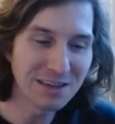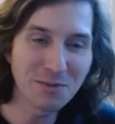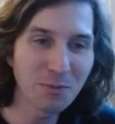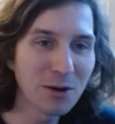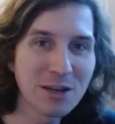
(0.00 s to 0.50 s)
a
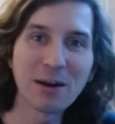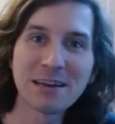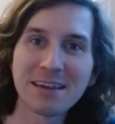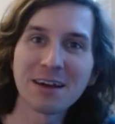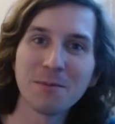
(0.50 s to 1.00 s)
pretty great
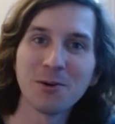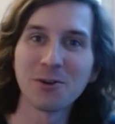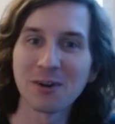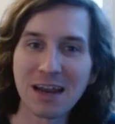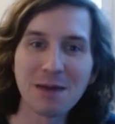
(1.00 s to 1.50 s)
deck builder,
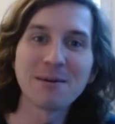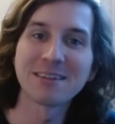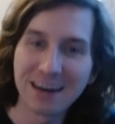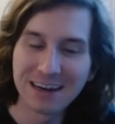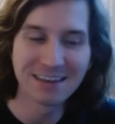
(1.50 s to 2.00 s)
and I'm
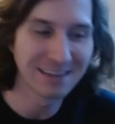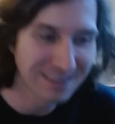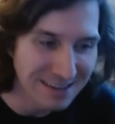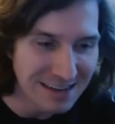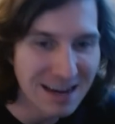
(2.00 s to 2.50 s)
excited to
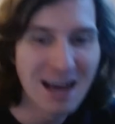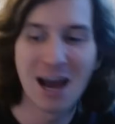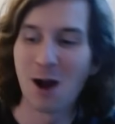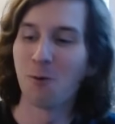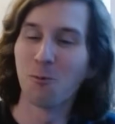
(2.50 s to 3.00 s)
see
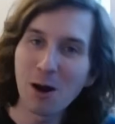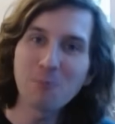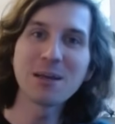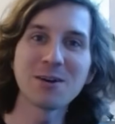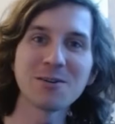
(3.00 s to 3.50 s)
what we
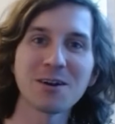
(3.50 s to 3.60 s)
cook